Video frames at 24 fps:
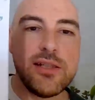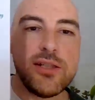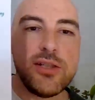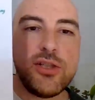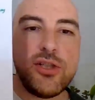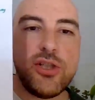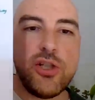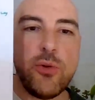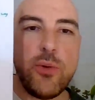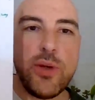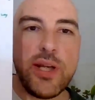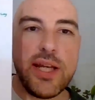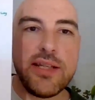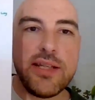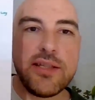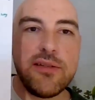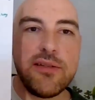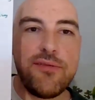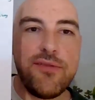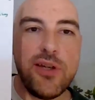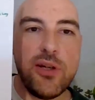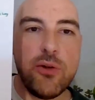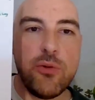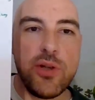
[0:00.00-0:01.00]
2 against the
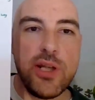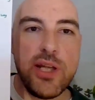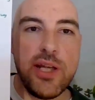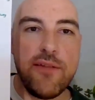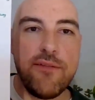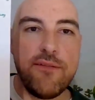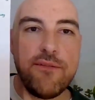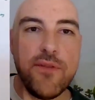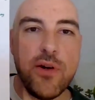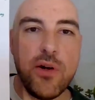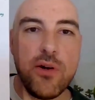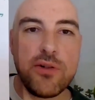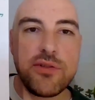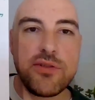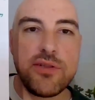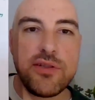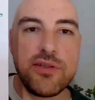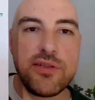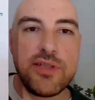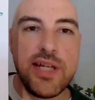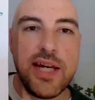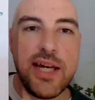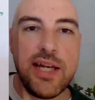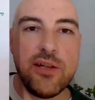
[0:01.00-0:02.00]
field here.
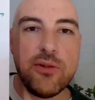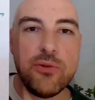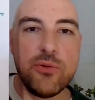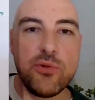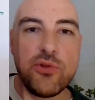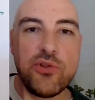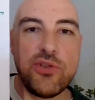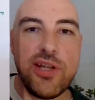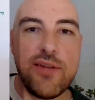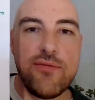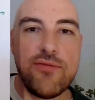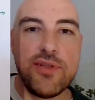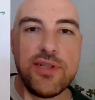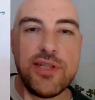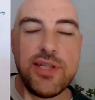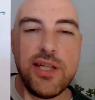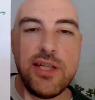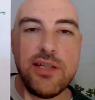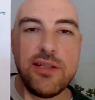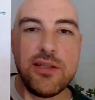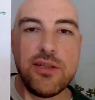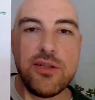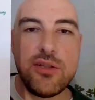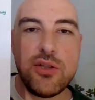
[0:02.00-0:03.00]
Fox's Tails,
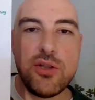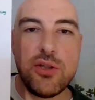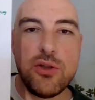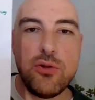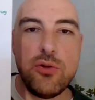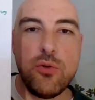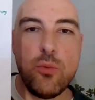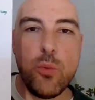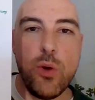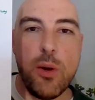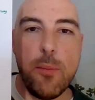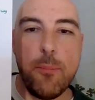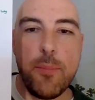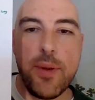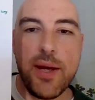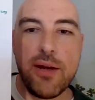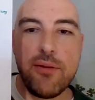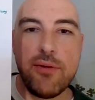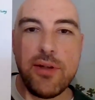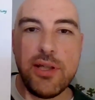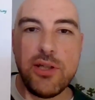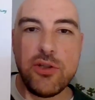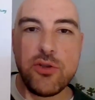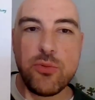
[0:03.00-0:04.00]
17-2,
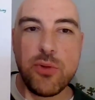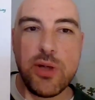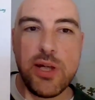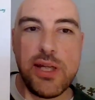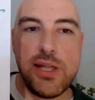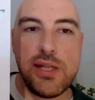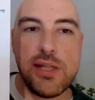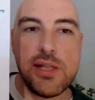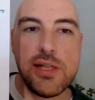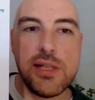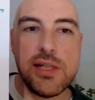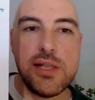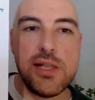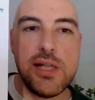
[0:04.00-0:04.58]
£1 each way.